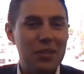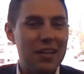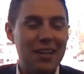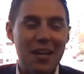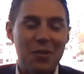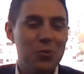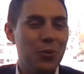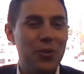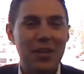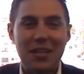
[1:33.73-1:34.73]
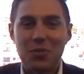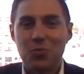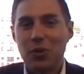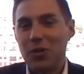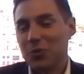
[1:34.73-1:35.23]
did a lot of cool
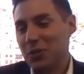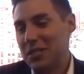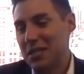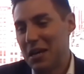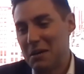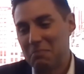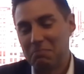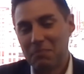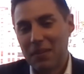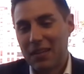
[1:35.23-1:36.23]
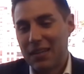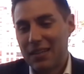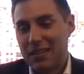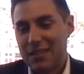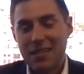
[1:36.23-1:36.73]
things, whether it was
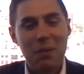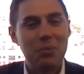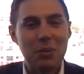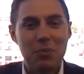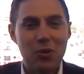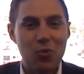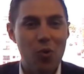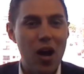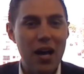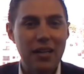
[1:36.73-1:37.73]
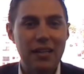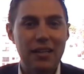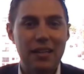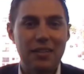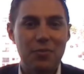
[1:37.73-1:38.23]
sampling beer and wine
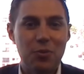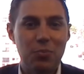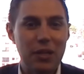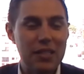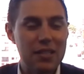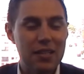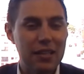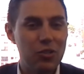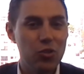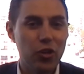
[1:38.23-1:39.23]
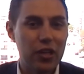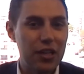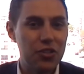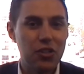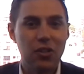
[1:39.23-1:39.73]
at different places like the New York
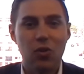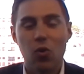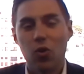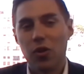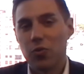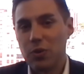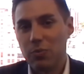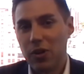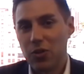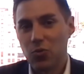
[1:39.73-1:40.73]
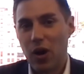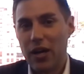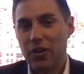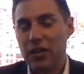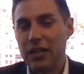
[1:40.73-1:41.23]
Kitchen or Three Brothers
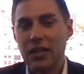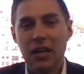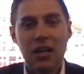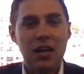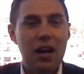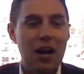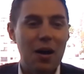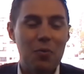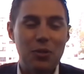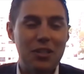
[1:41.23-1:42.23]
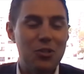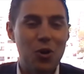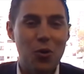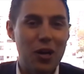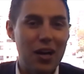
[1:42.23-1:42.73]
Winery. We did
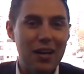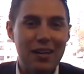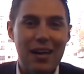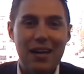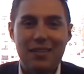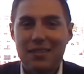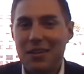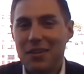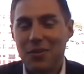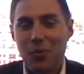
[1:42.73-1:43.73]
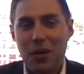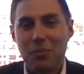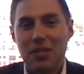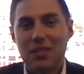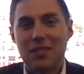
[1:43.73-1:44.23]
yoga at the
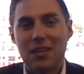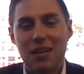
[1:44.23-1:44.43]
Wegmans